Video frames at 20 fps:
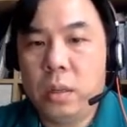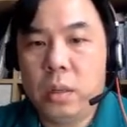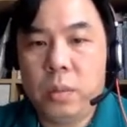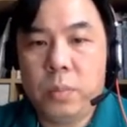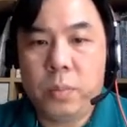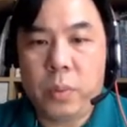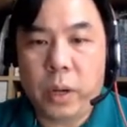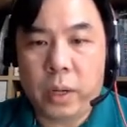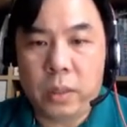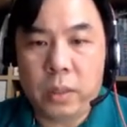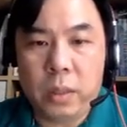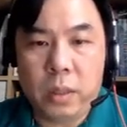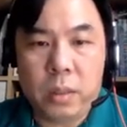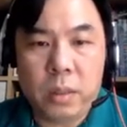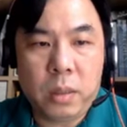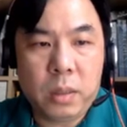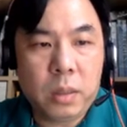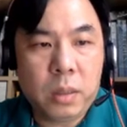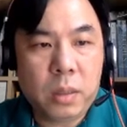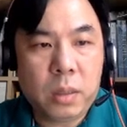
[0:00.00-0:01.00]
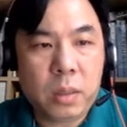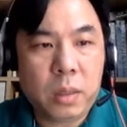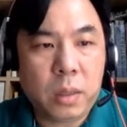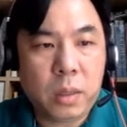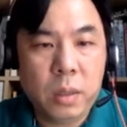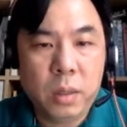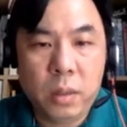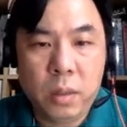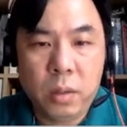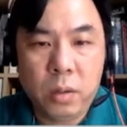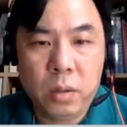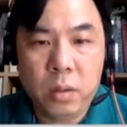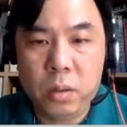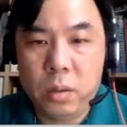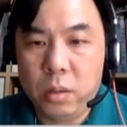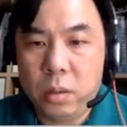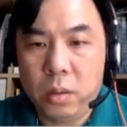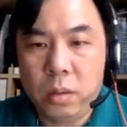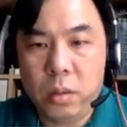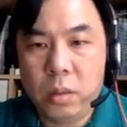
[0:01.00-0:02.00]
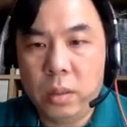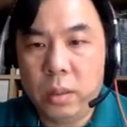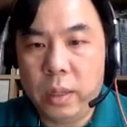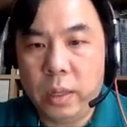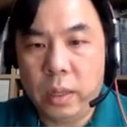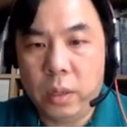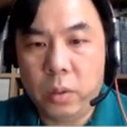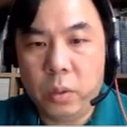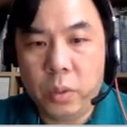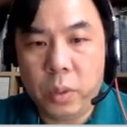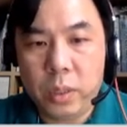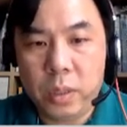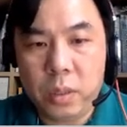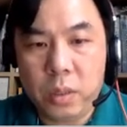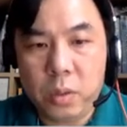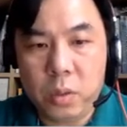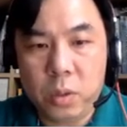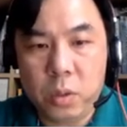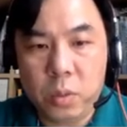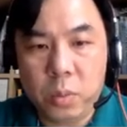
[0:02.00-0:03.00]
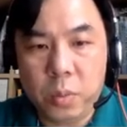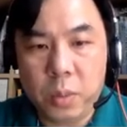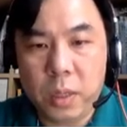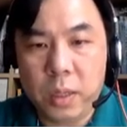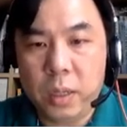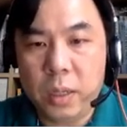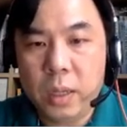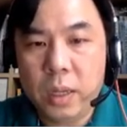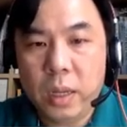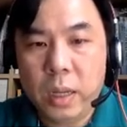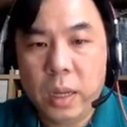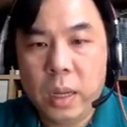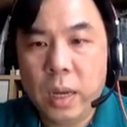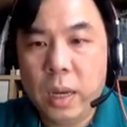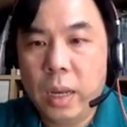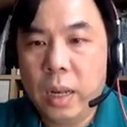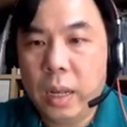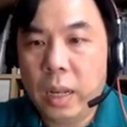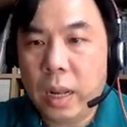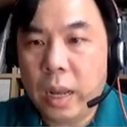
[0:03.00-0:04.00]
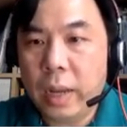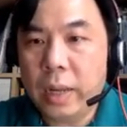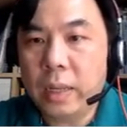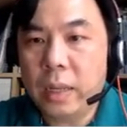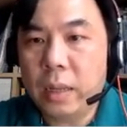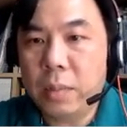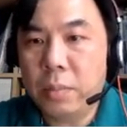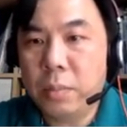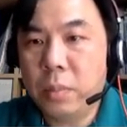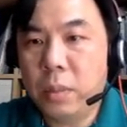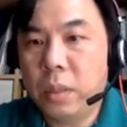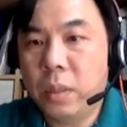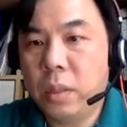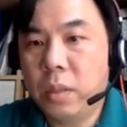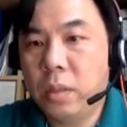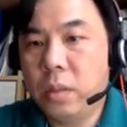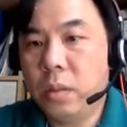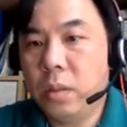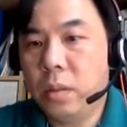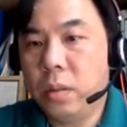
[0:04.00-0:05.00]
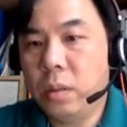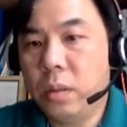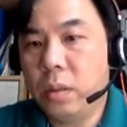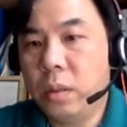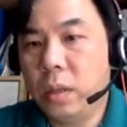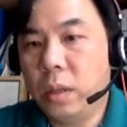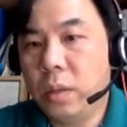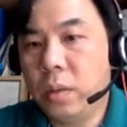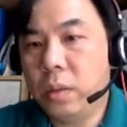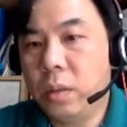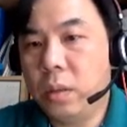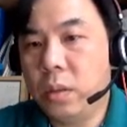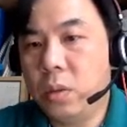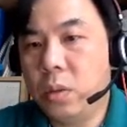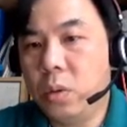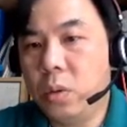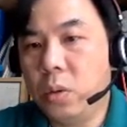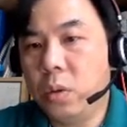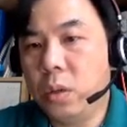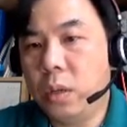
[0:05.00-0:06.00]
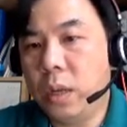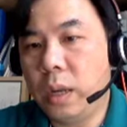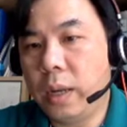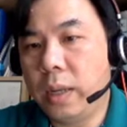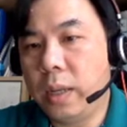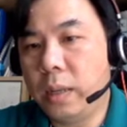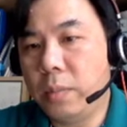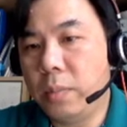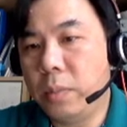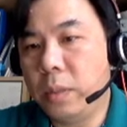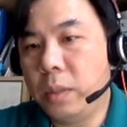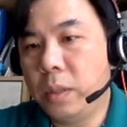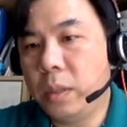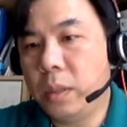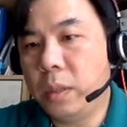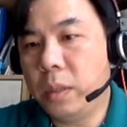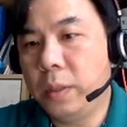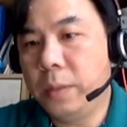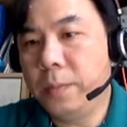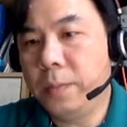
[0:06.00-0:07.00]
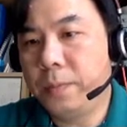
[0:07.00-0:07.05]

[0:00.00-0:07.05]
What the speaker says: practice, okay, or that I always use would be a line number. So I'll just draw a line number here,